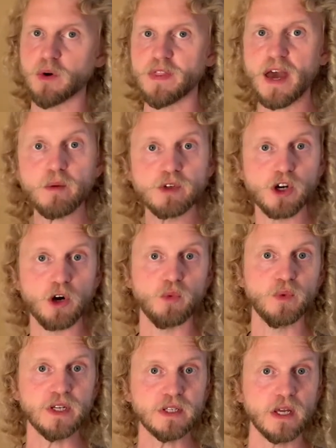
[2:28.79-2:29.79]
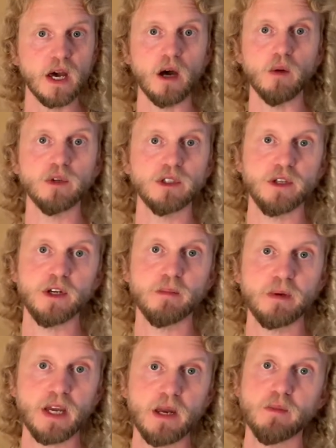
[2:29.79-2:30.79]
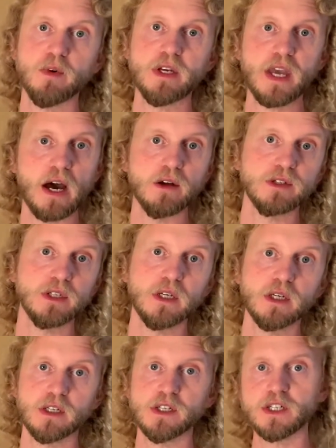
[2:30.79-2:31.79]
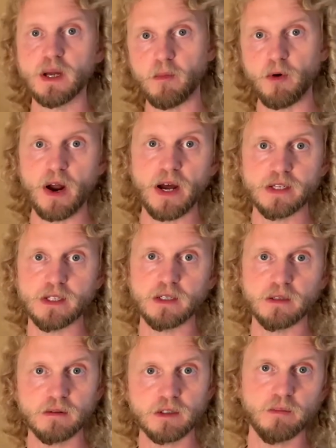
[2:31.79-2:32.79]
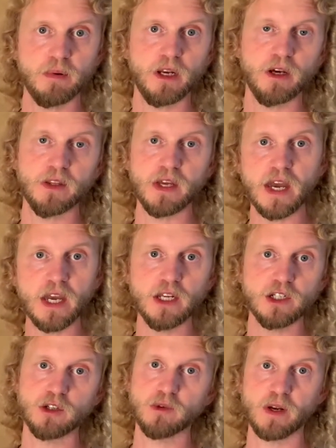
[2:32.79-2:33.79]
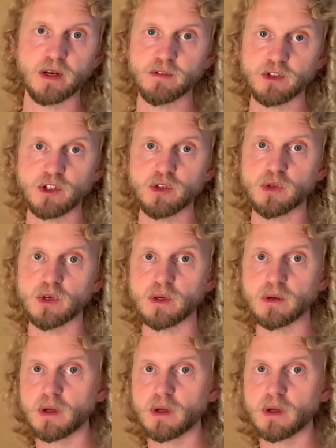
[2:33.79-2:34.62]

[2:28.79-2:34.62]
That was our retell, which later became recounting and summarizing, depending on the age and grade of the student.